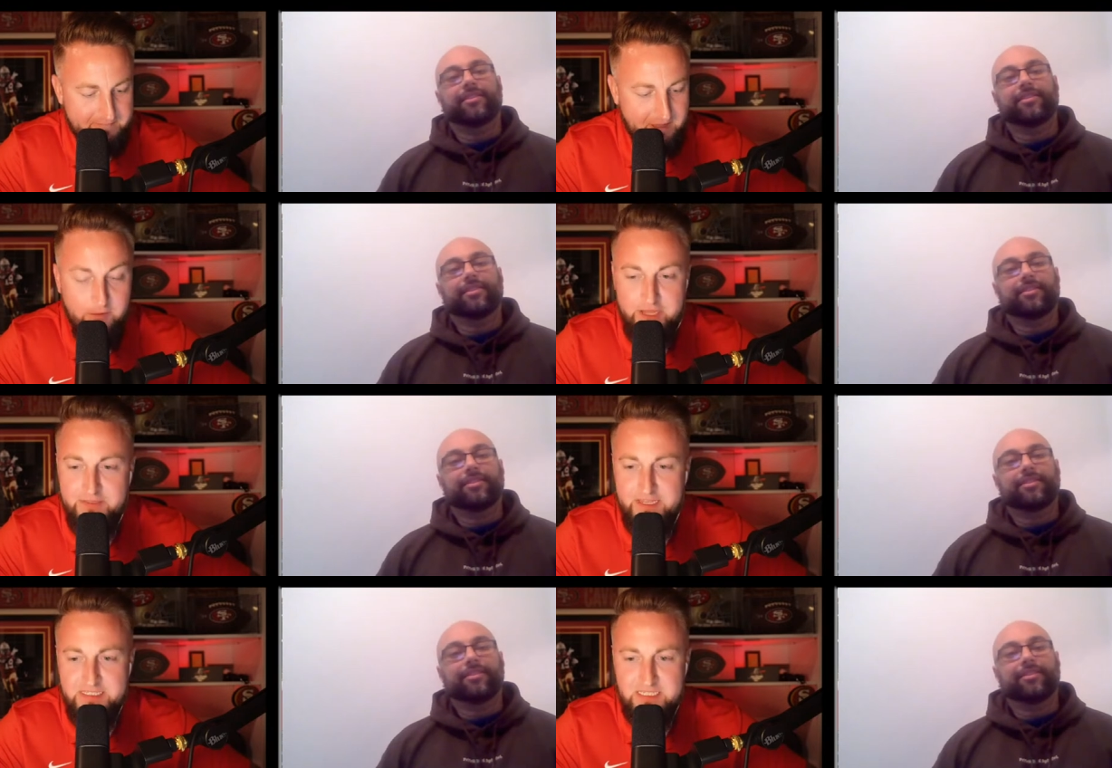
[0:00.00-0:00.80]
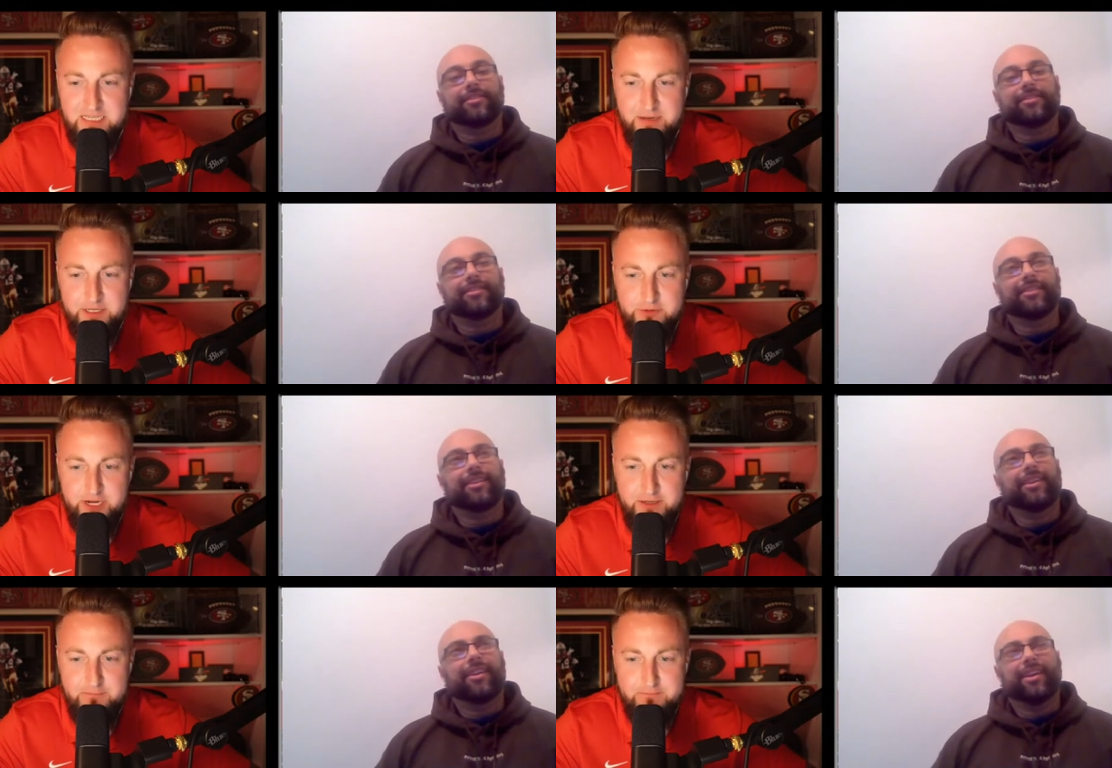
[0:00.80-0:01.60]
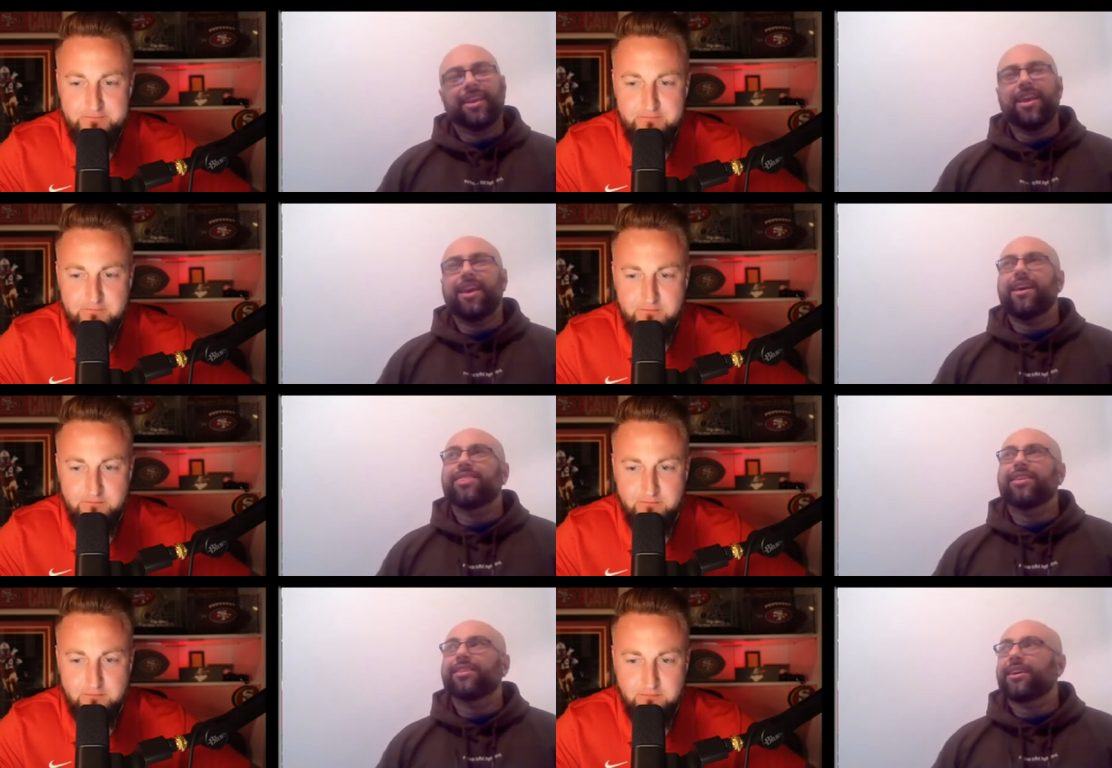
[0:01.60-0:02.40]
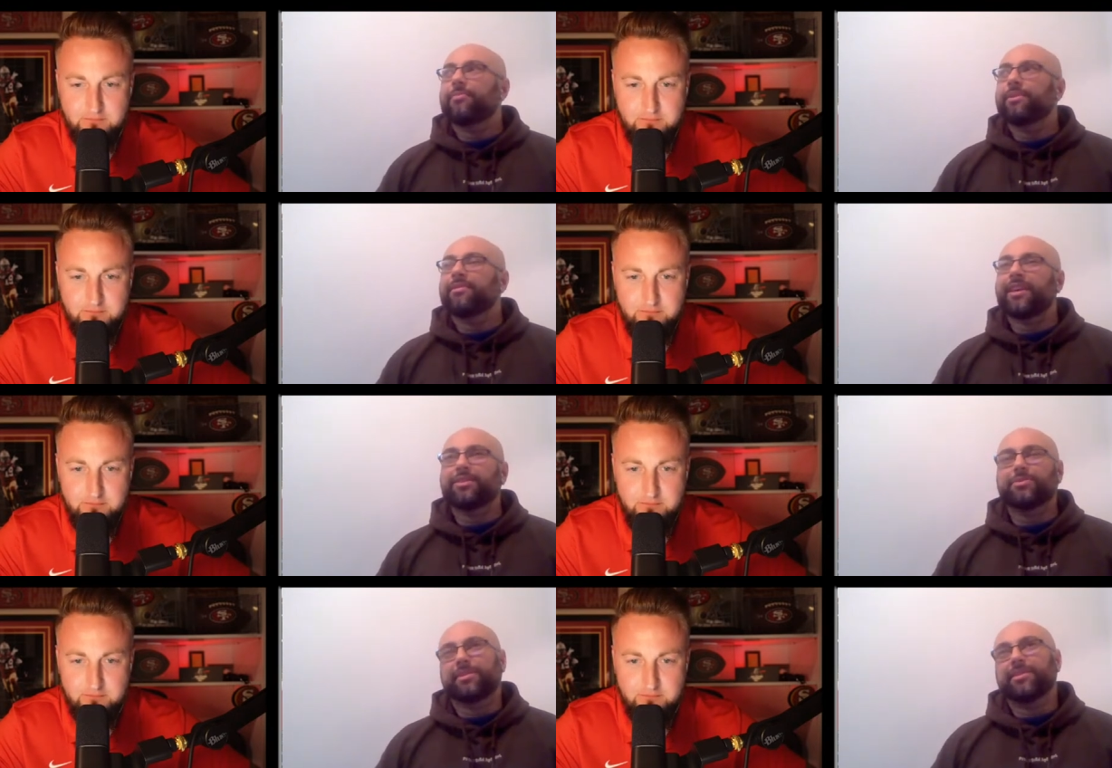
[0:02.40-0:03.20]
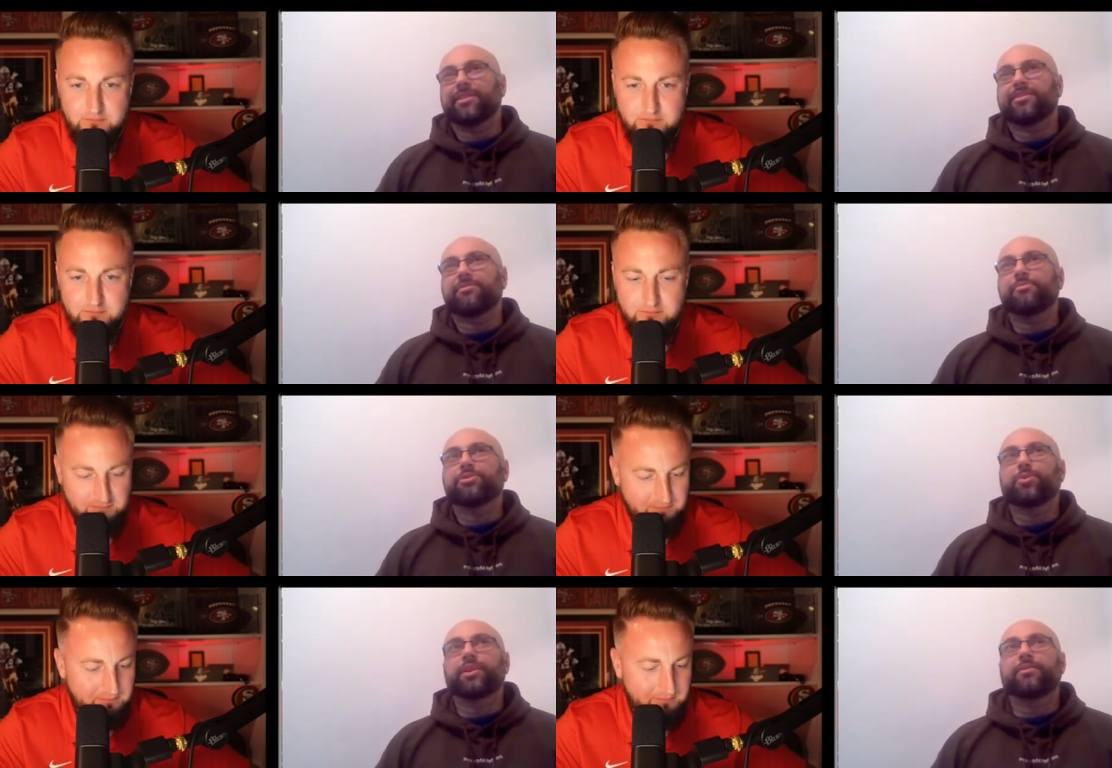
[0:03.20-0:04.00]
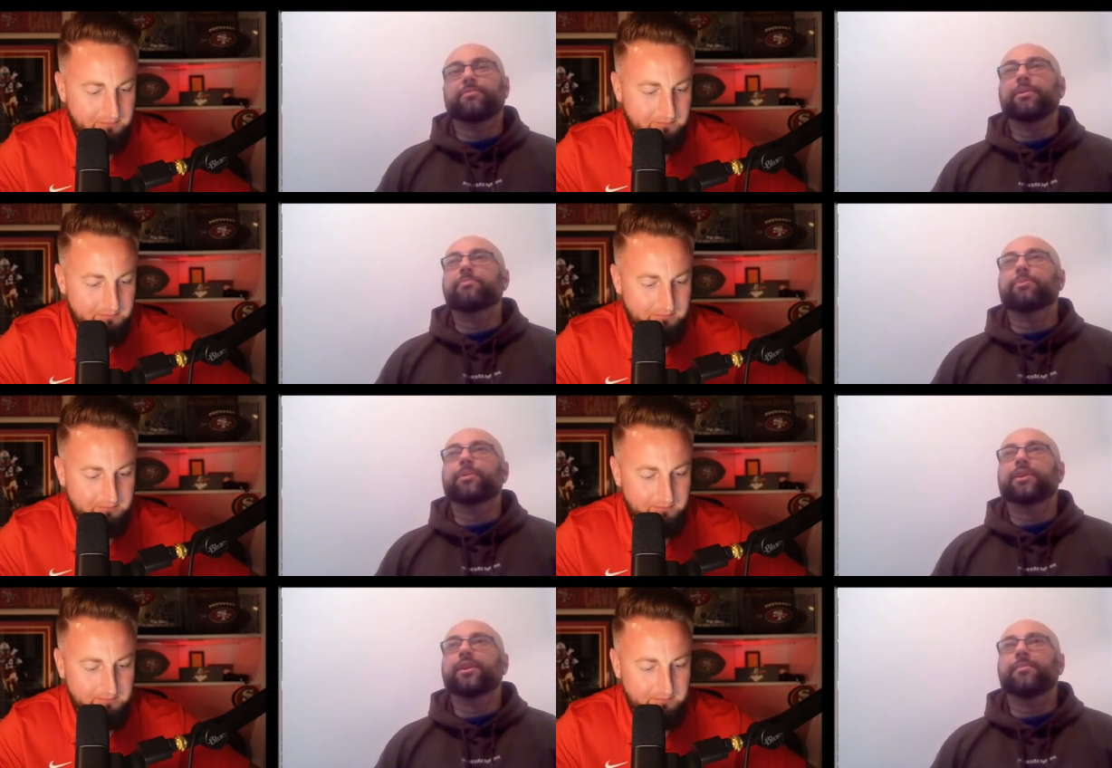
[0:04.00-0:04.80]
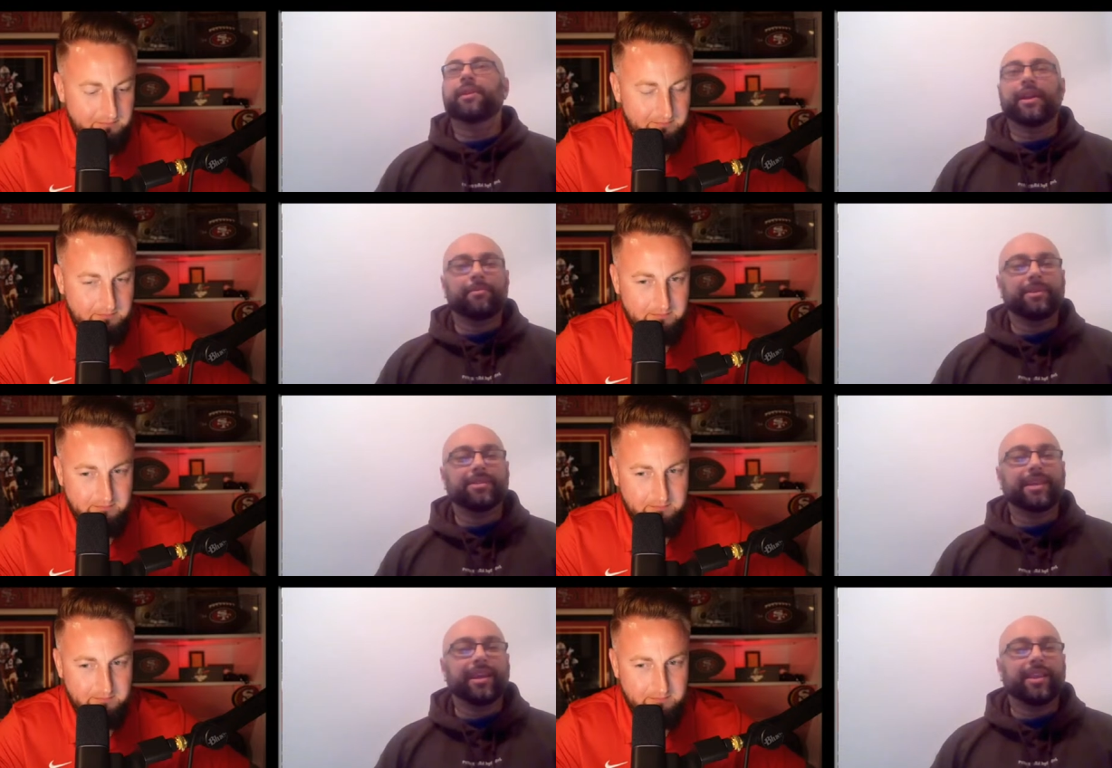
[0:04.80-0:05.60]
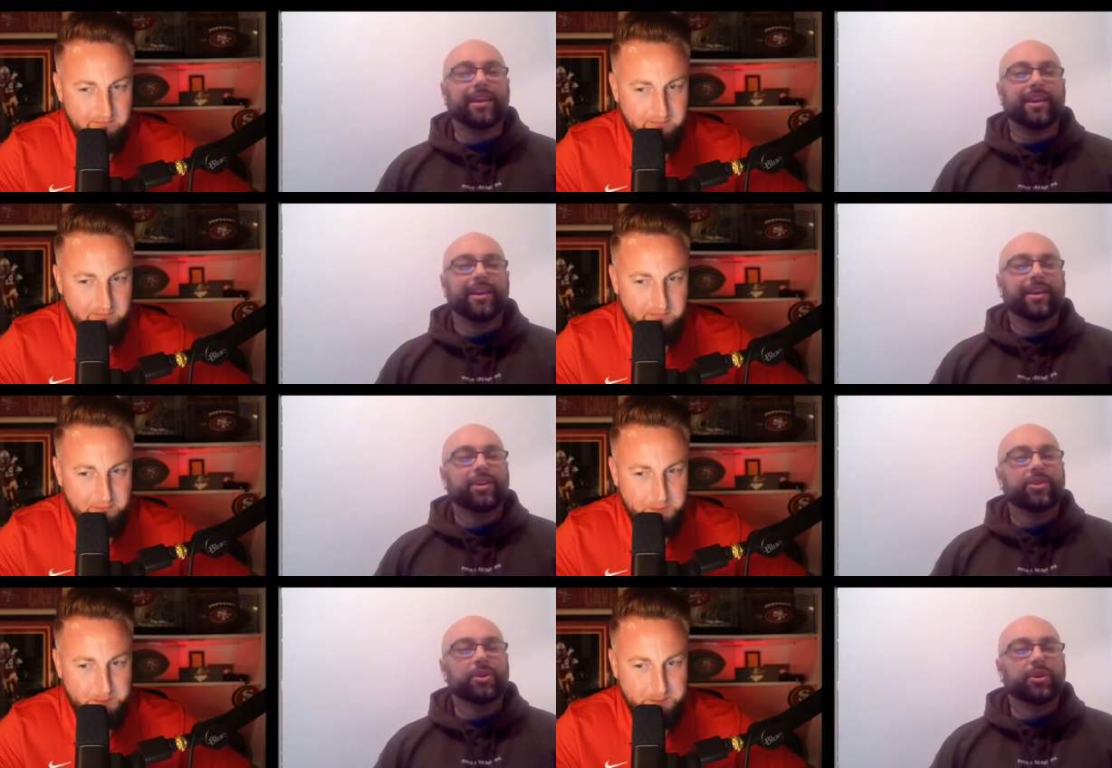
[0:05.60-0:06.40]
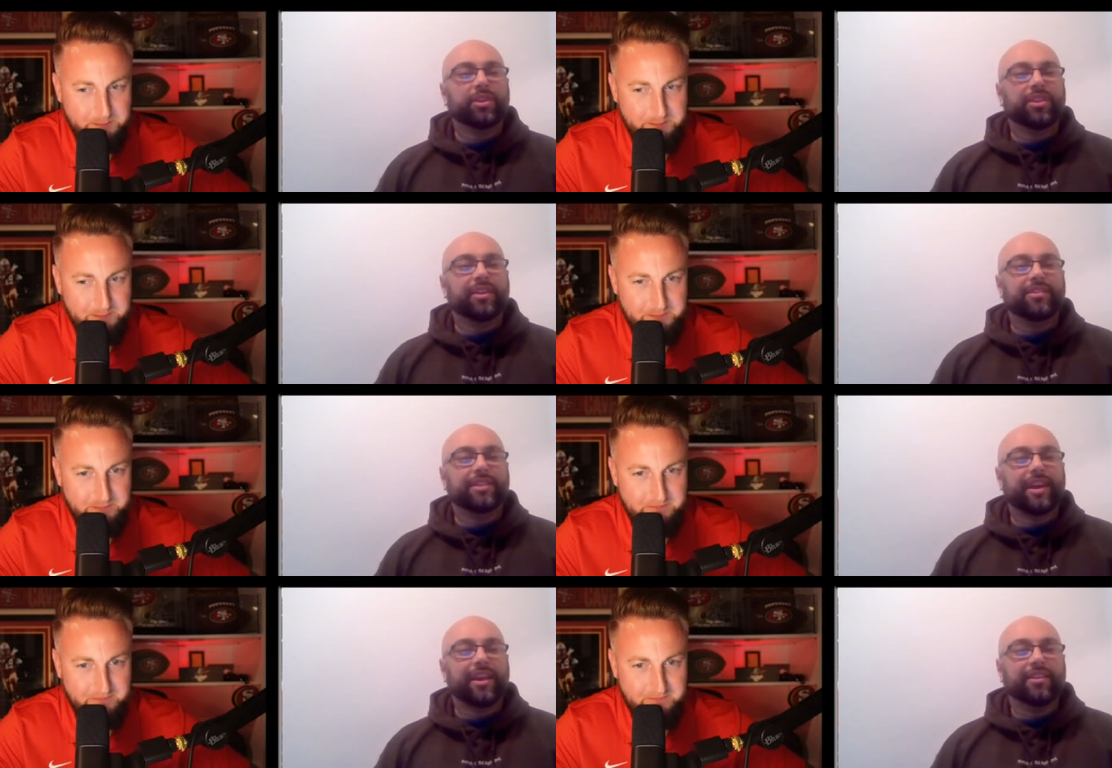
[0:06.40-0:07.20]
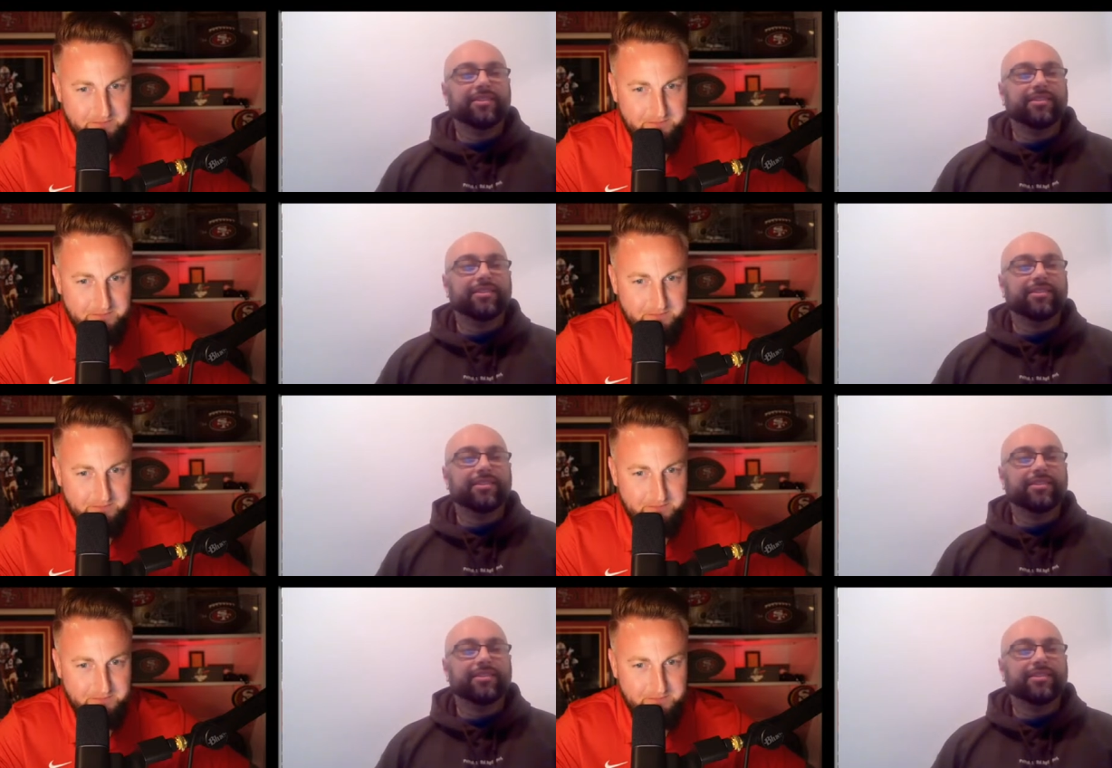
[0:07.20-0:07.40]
Speaker 1: Oh, he thinks he's going to be traded?
Speaker 2: Yeah, I think, I mean, that's what some Twitter people were coming at me saying that Kruger thinks that